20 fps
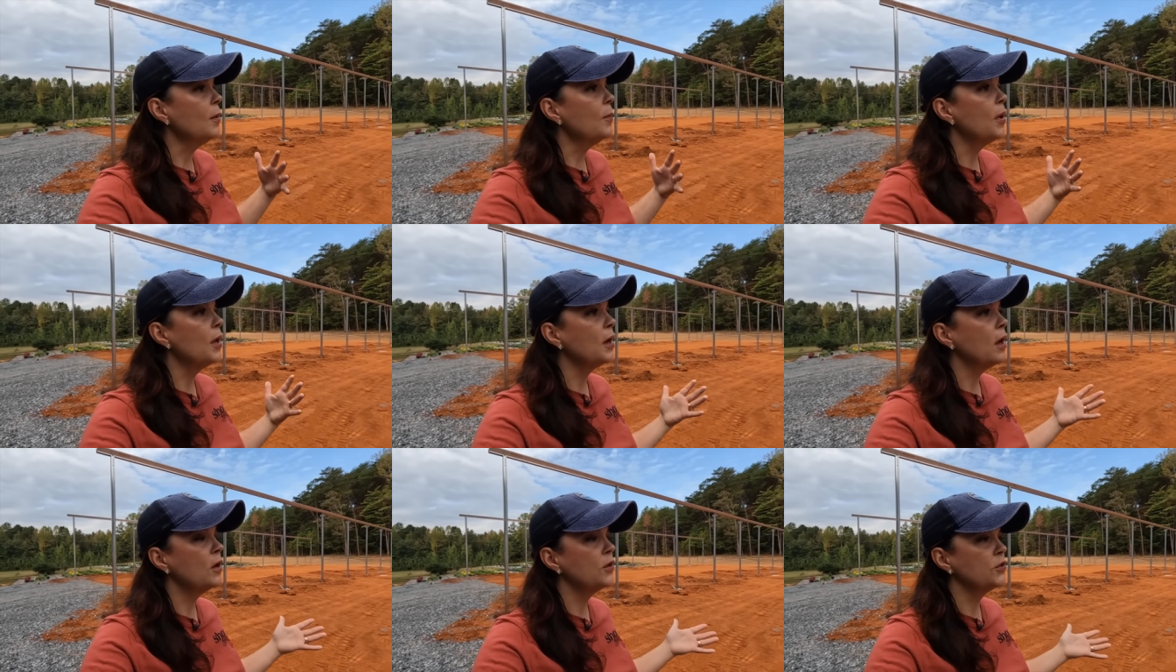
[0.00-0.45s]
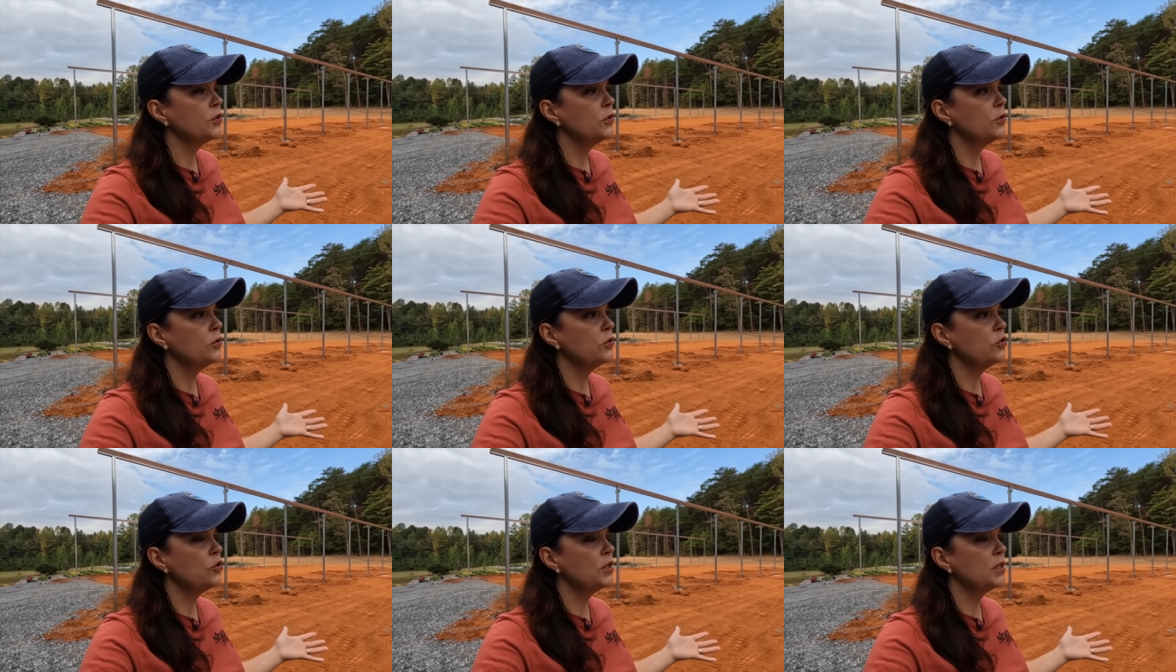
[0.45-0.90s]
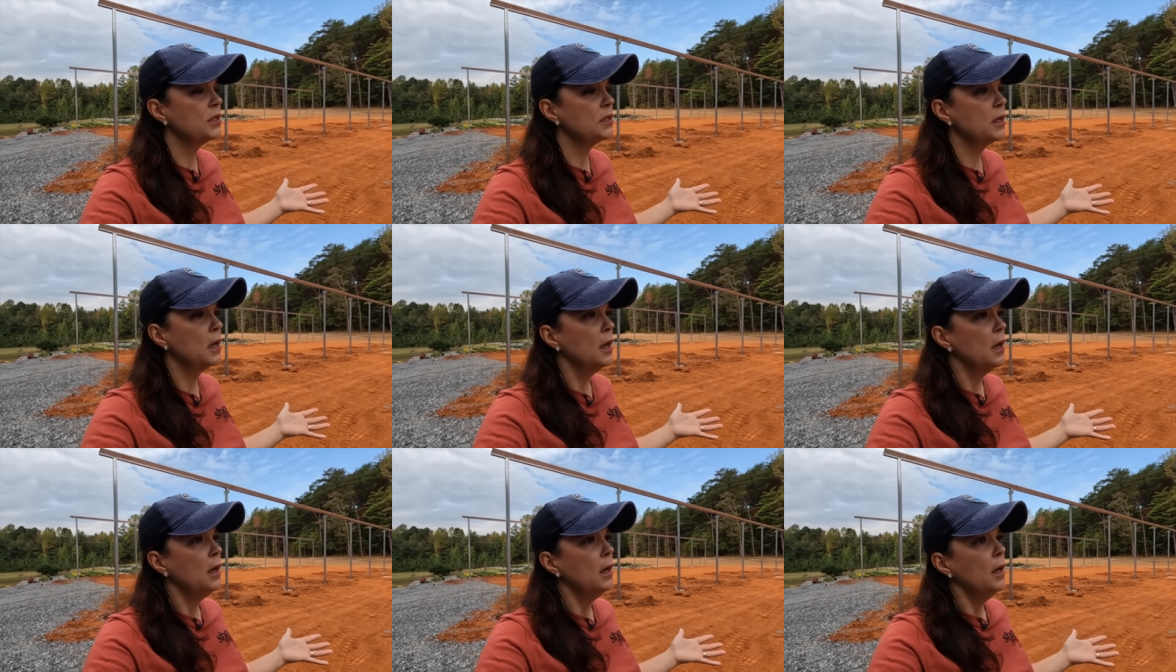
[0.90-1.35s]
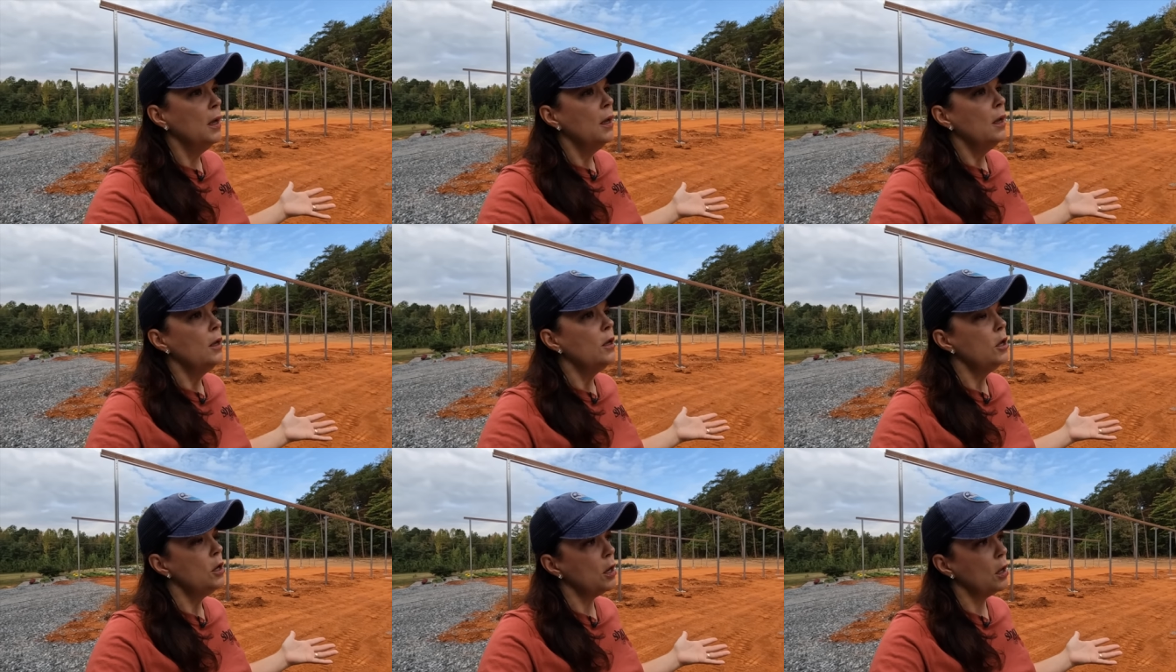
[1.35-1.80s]
But also there's just,
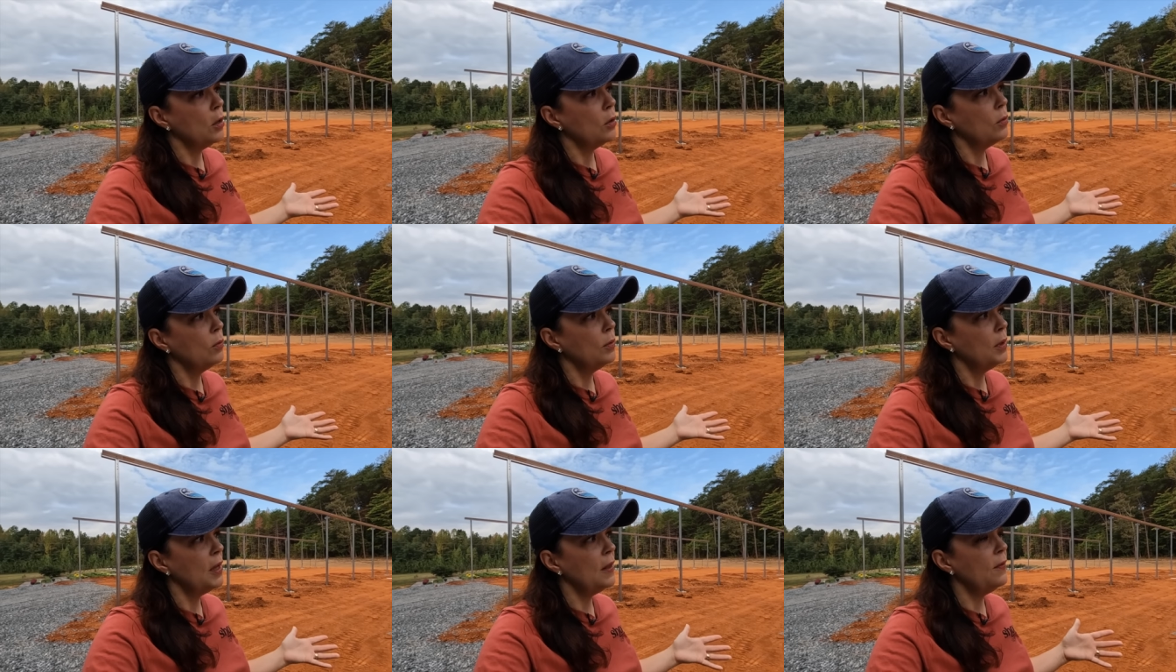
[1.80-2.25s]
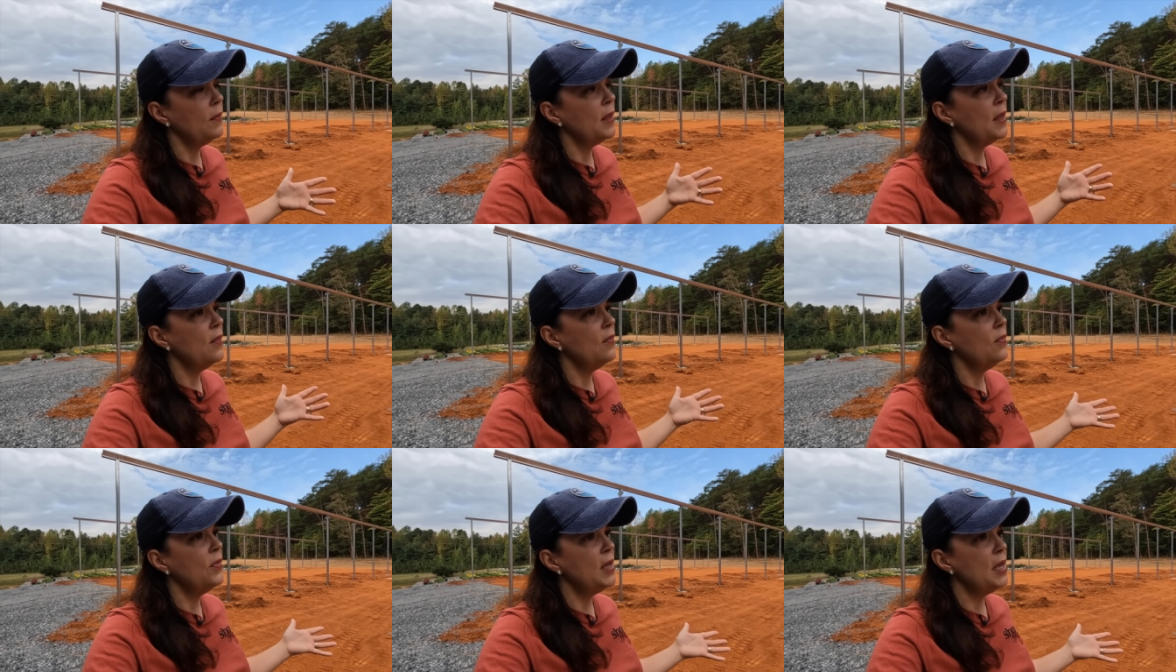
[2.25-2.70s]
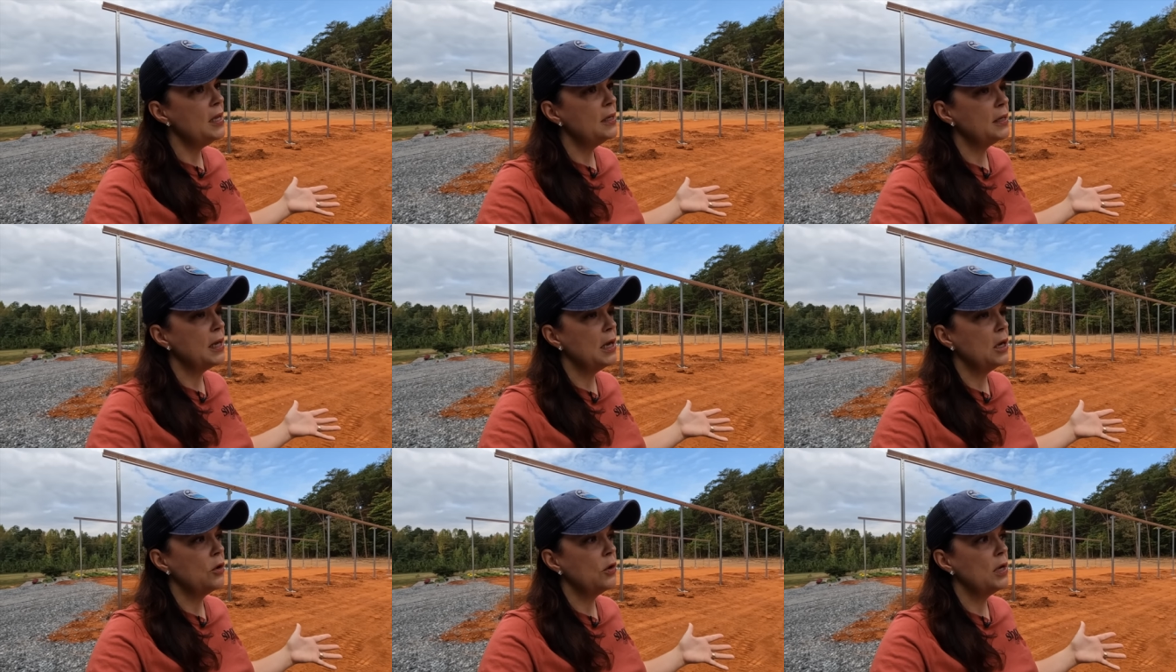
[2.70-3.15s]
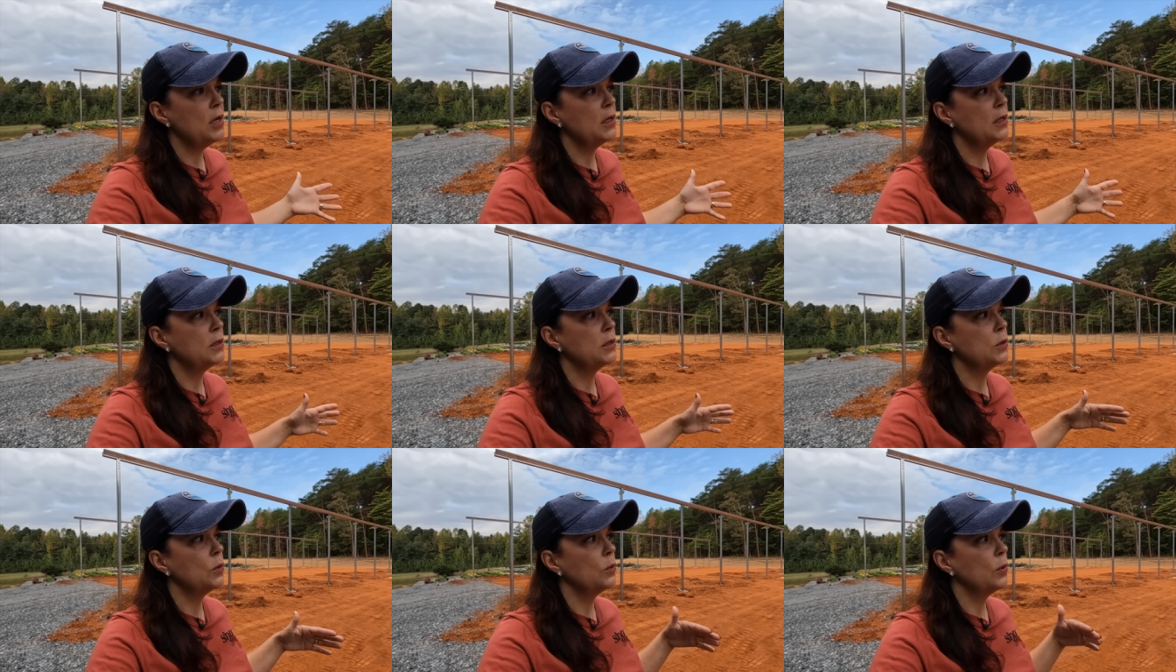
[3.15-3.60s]
you know, in these
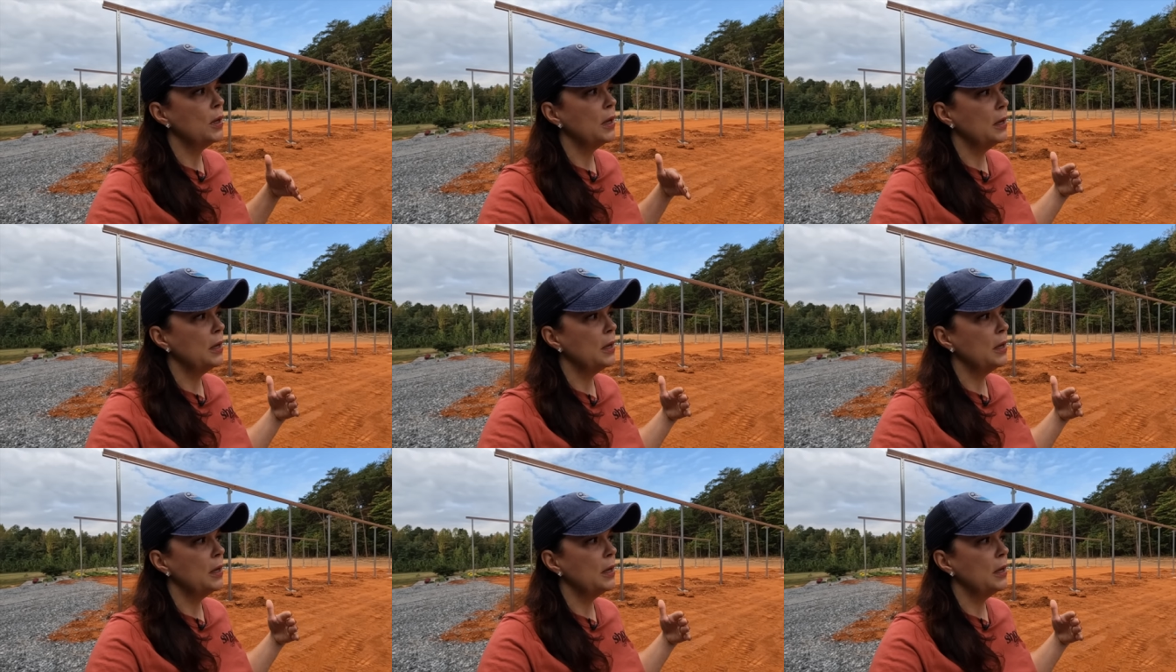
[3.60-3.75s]
areas,